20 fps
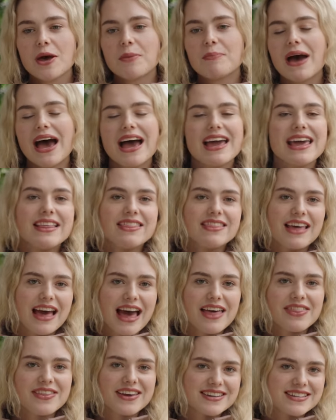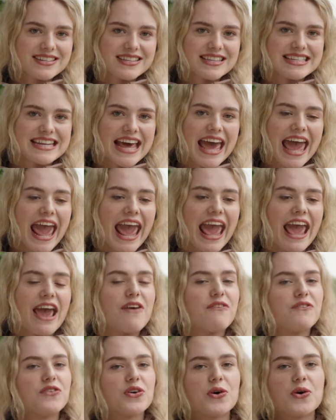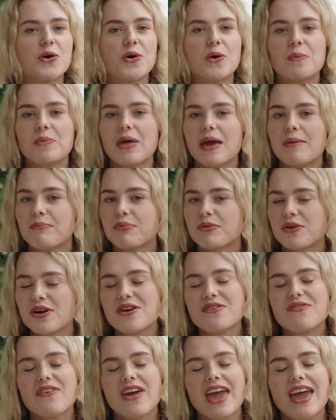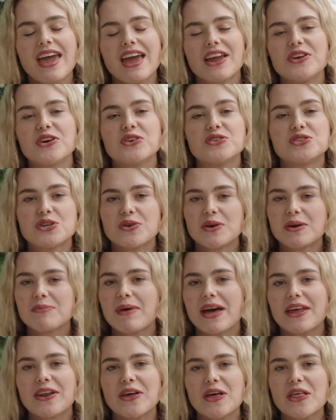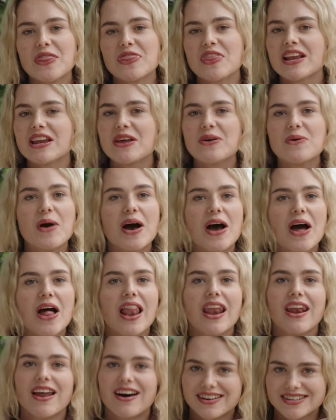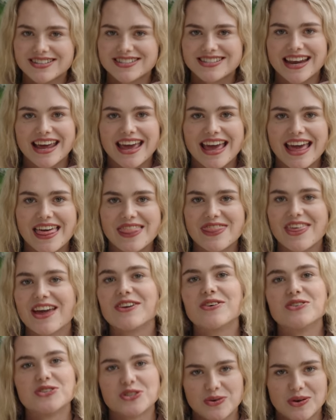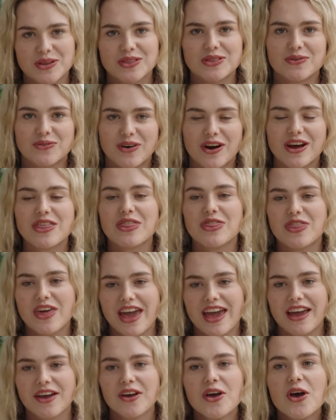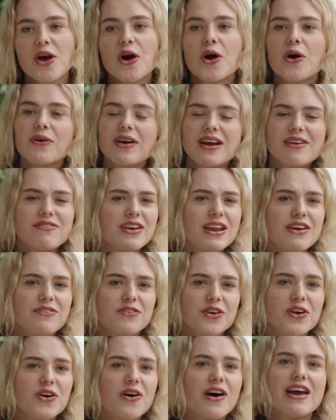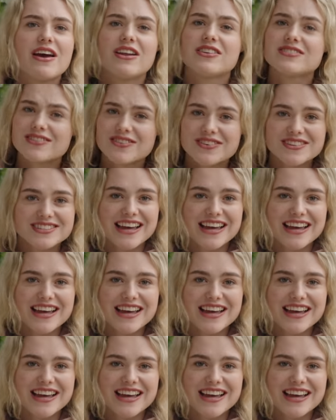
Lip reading: but at the end of the day, if you're improving and you're doing better than you were last year, then you're doing the right thing. Or even if you're not, as long as